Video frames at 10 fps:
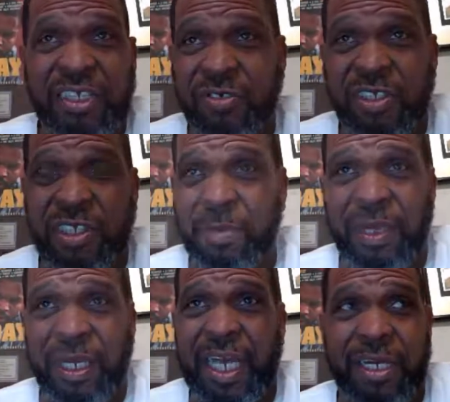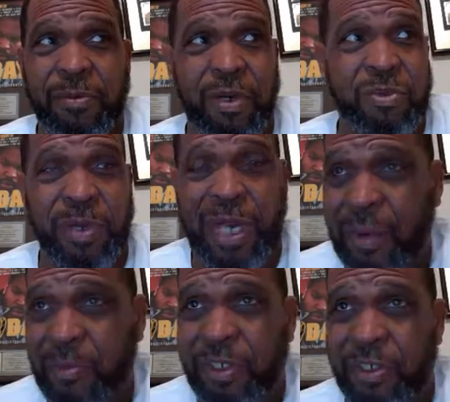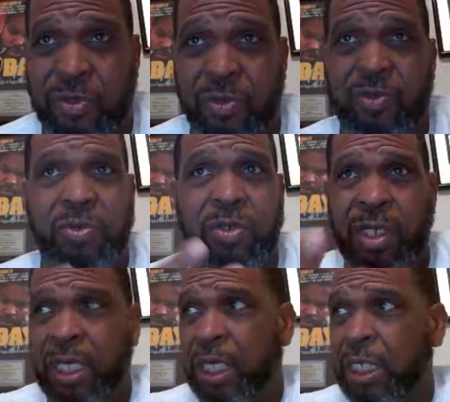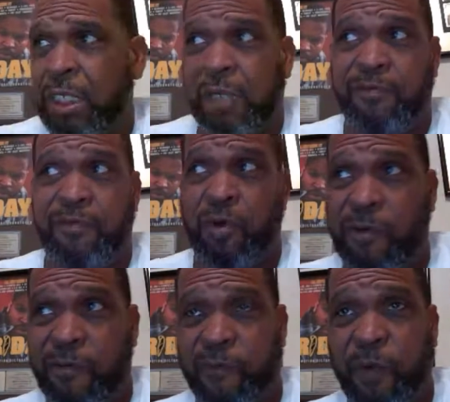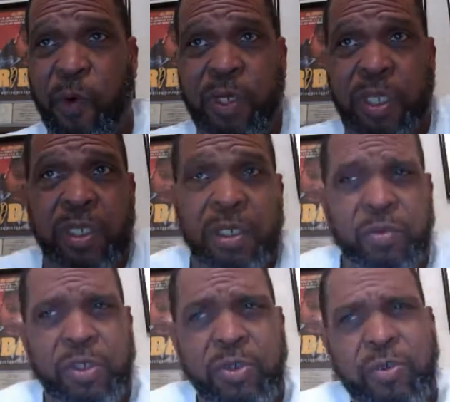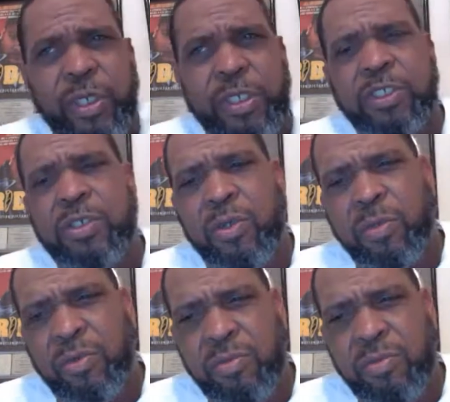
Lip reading: system ain't like it was when I went to school, and if you're over 40, when you went to school.